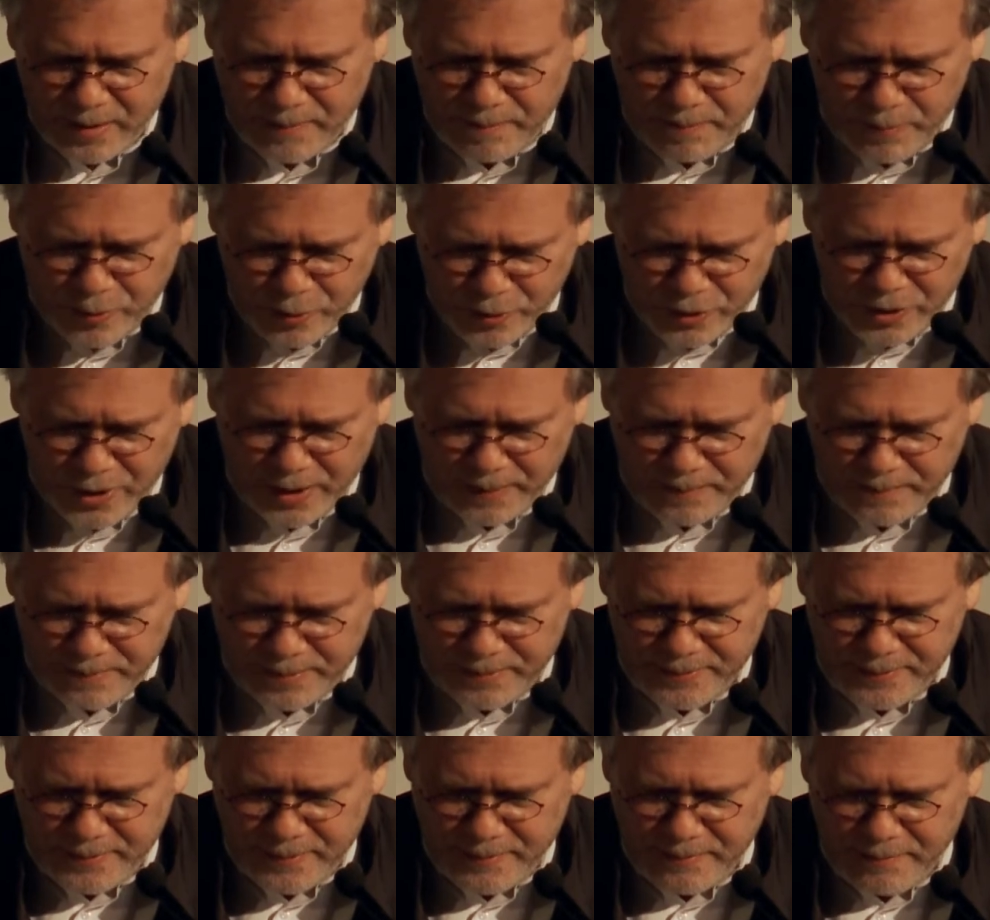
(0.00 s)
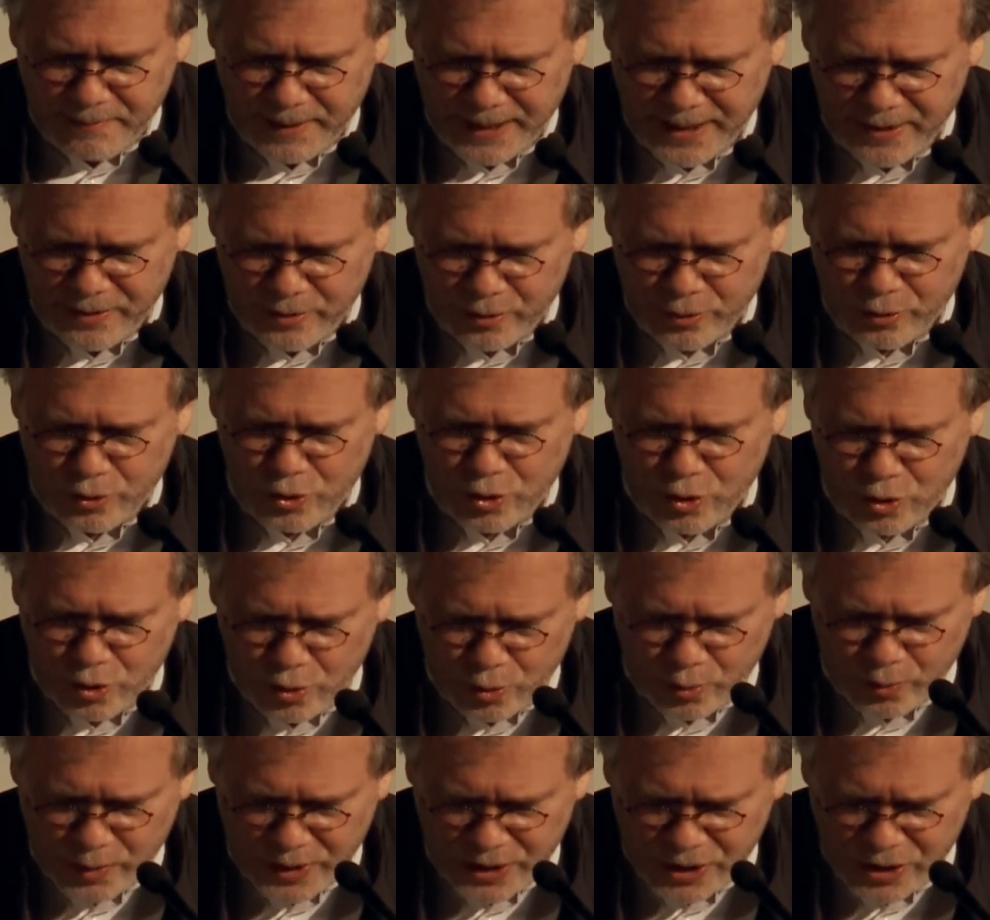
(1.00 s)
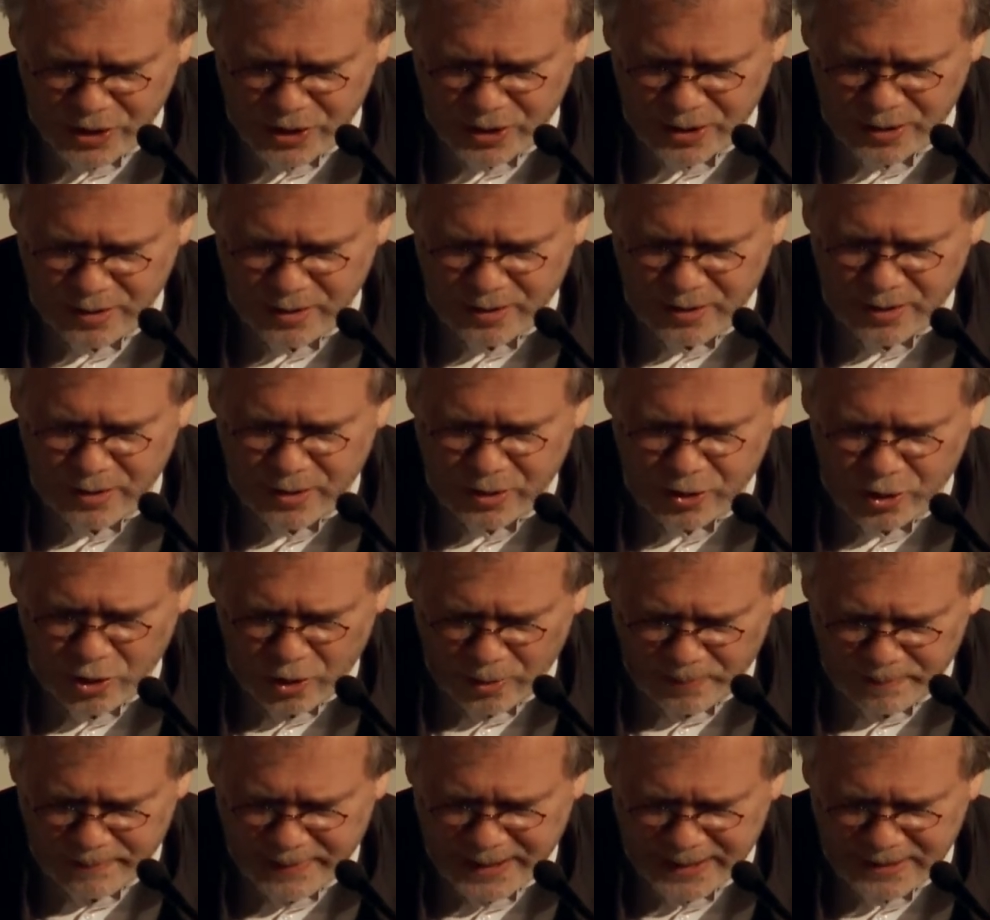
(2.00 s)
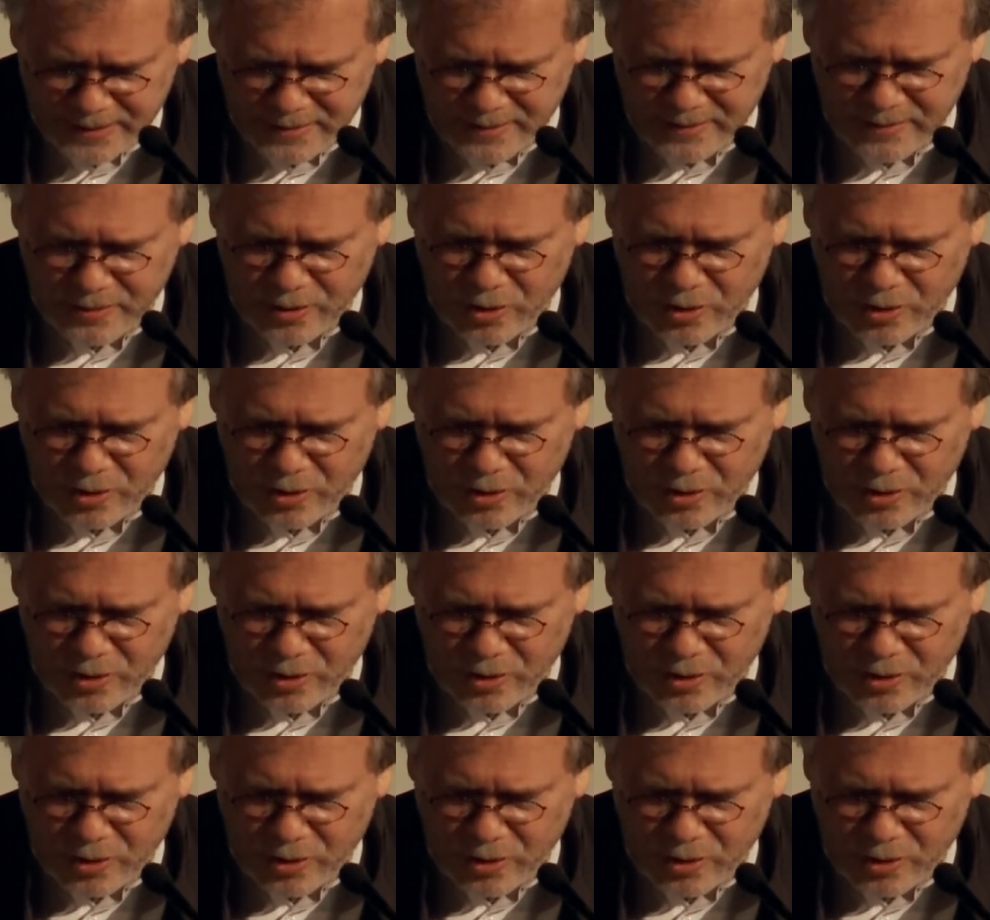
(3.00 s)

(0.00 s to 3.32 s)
put up by the Jewish combat